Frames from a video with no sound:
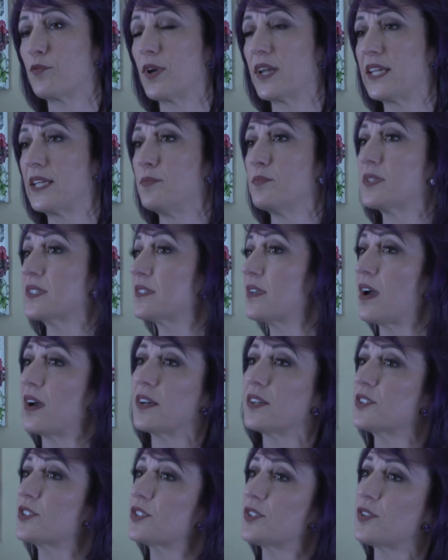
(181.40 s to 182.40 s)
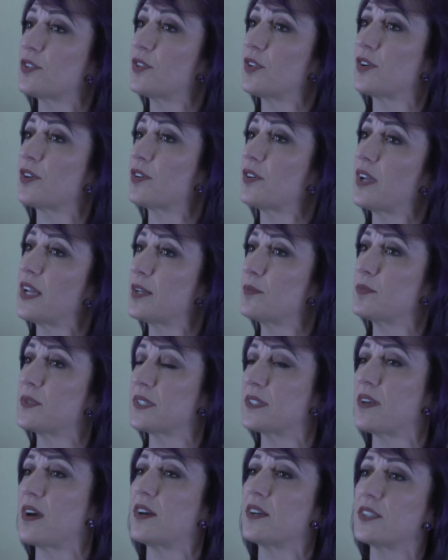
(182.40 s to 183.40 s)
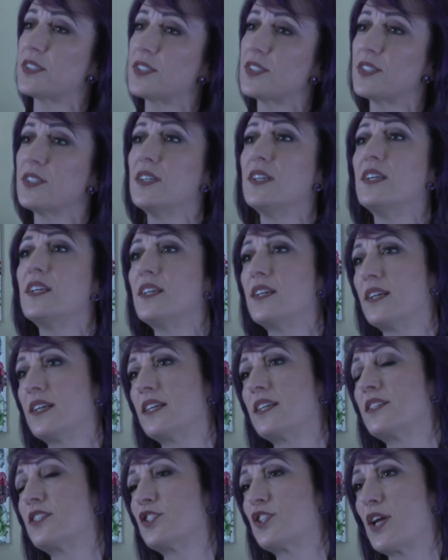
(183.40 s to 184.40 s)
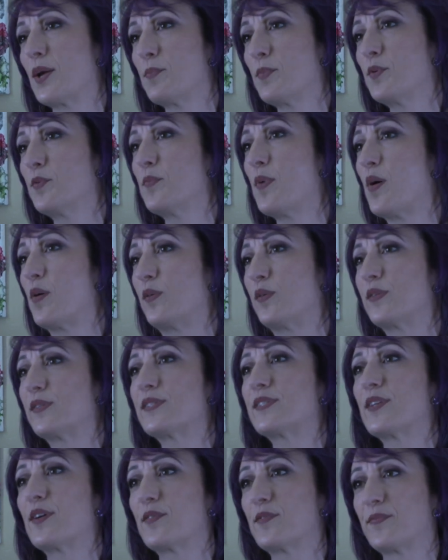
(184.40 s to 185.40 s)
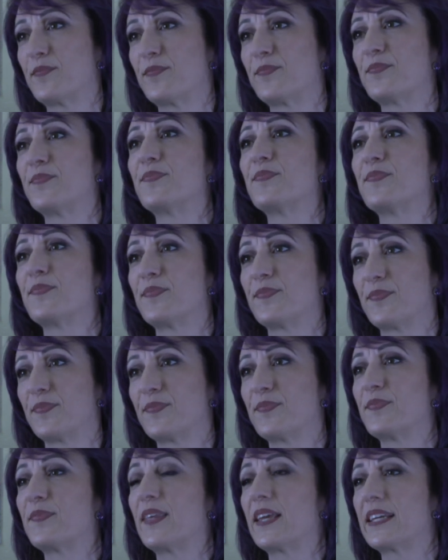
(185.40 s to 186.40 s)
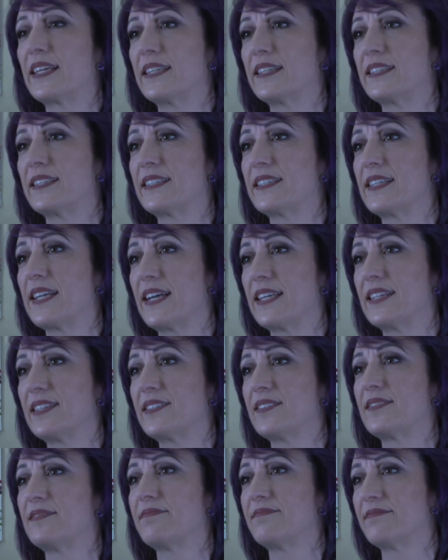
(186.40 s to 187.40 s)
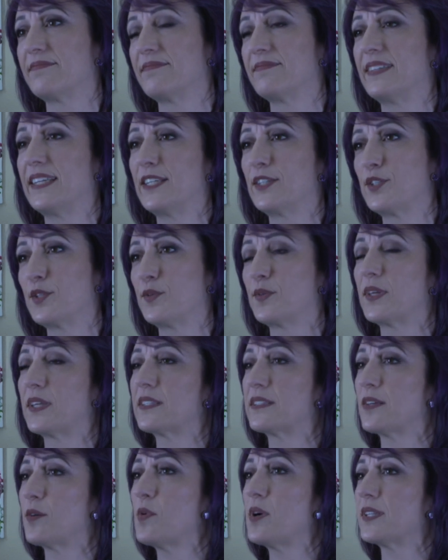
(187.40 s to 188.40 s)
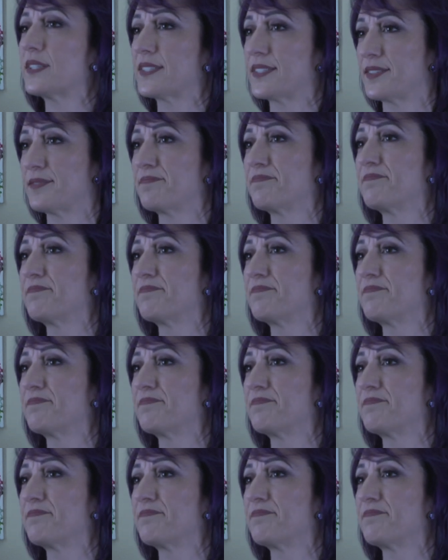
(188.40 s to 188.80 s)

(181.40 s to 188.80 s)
Reiki massage to their head massage in the shampoo bowl. So I can kind of hit 2 things at once.